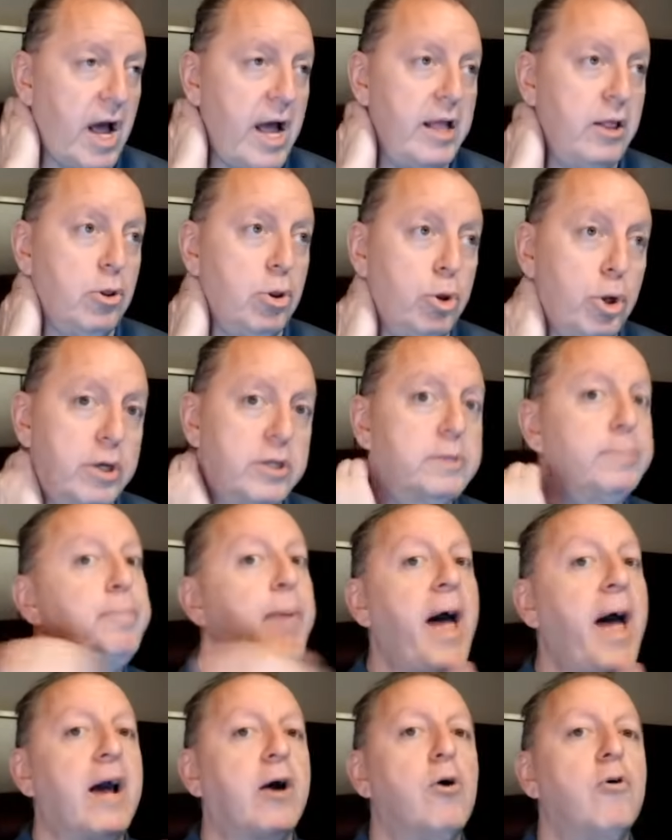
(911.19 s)
I looked
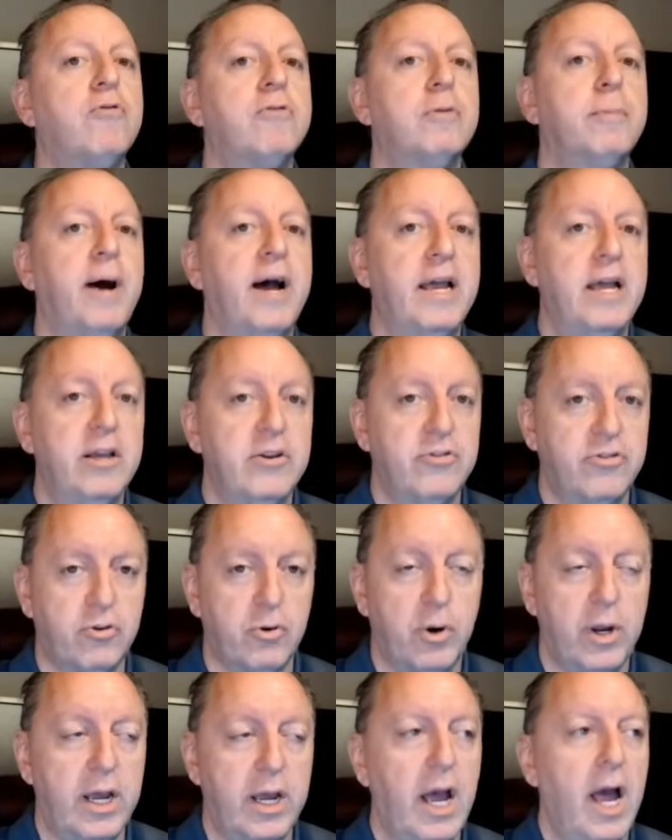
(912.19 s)
back over my
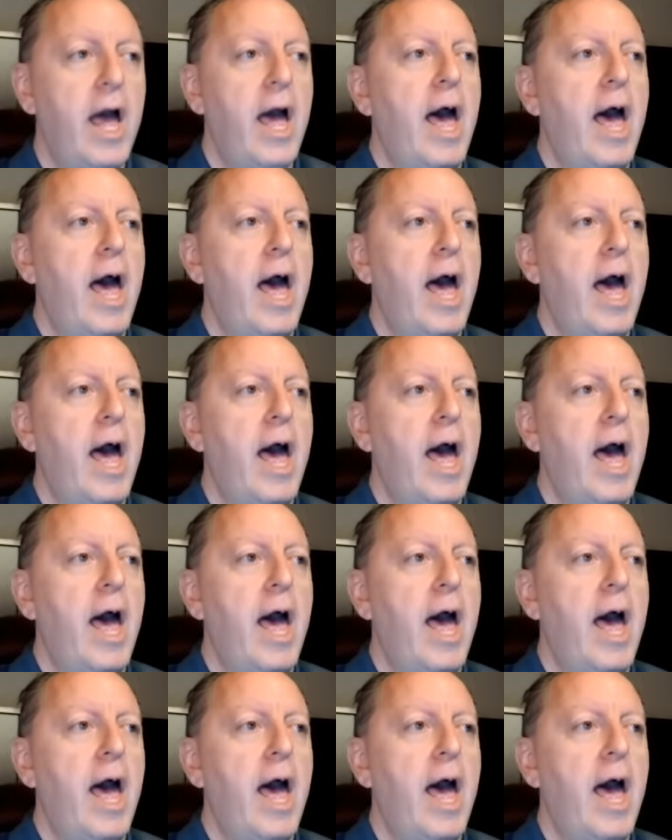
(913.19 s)
history